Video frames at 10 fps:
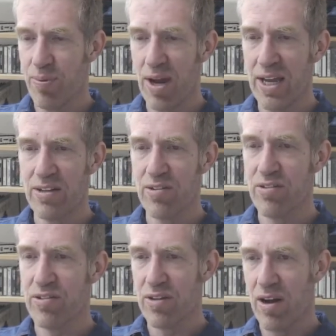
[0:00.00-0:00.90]

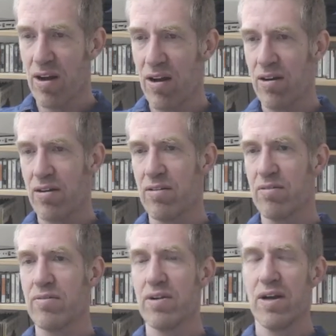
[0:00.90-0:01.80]
brains
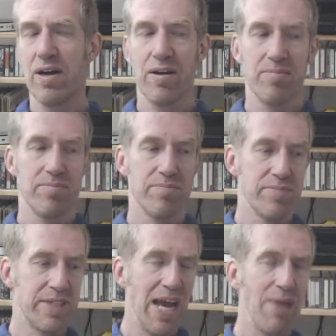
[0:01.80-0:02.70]
are
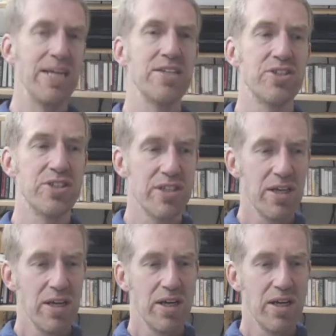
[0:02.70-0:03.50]
damaged,